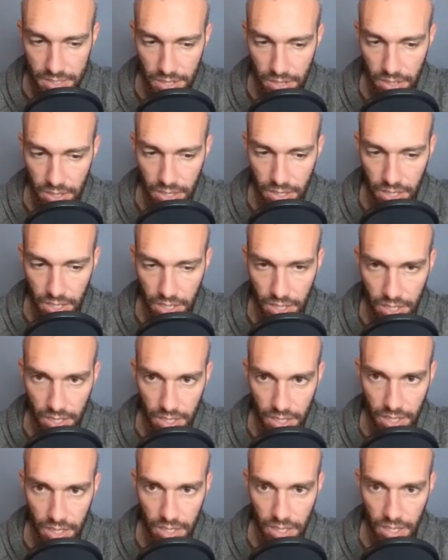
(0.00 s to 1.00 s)
of the
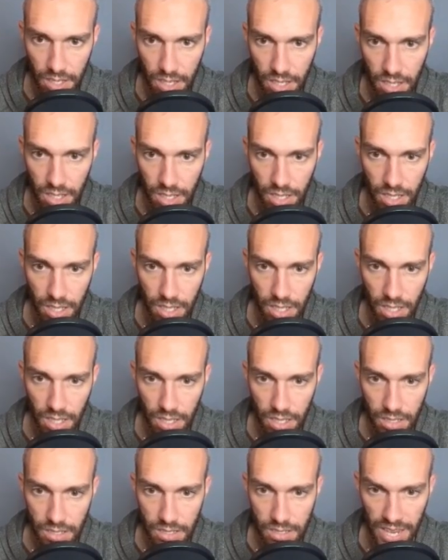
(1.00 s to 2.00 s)

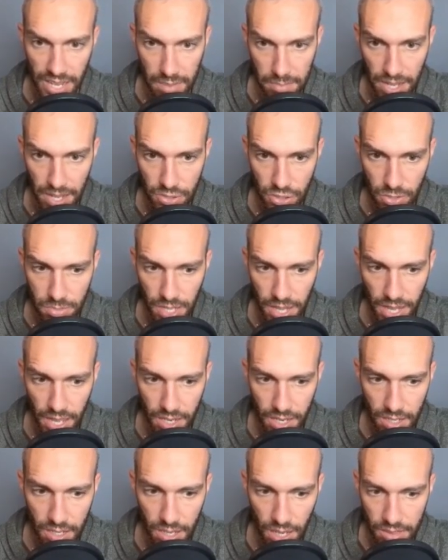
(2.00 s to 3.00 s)
10 matchups I had.
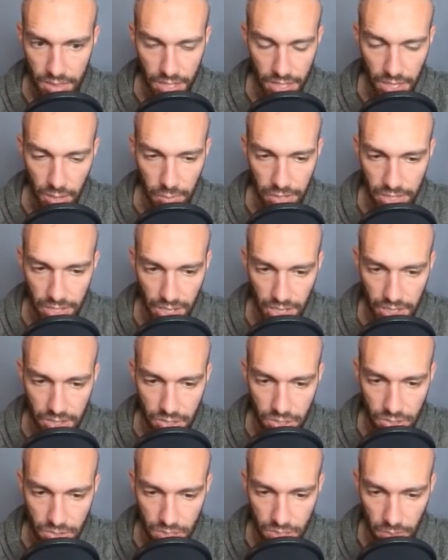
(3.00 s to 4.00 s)
I think I went like
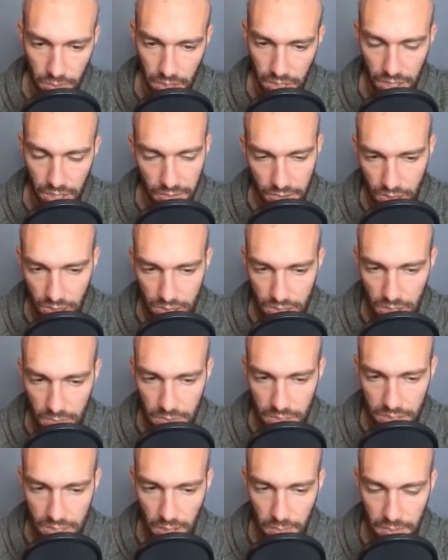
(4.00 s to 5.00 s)
8-2 something, even though the team
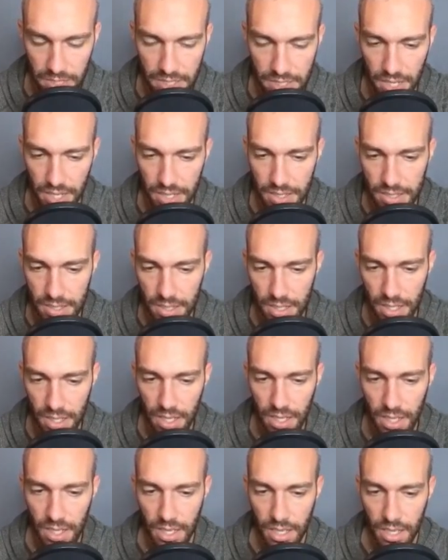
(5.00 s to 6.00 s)
does not make sense.
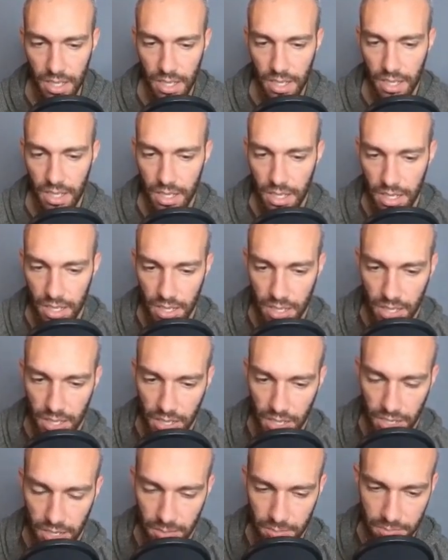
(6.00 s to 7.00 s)

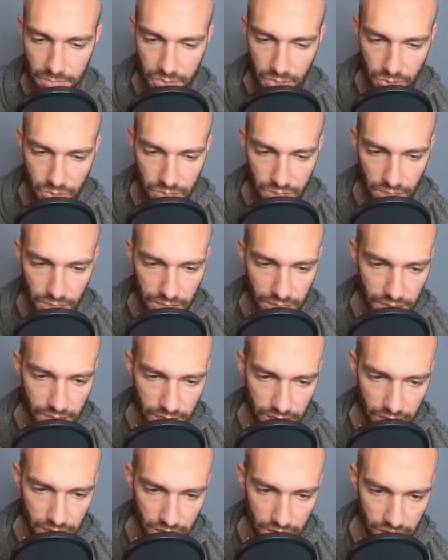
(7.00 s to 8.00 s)
So staying in
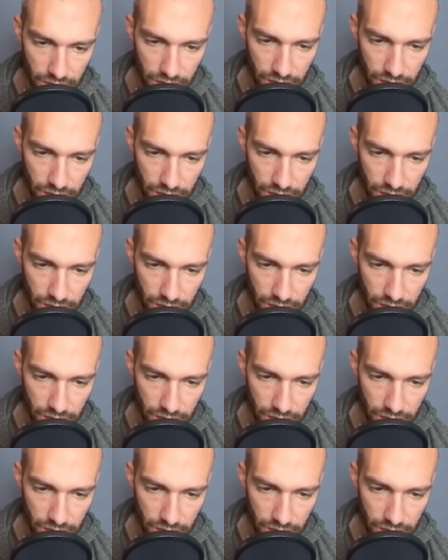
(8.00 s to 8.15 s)
here,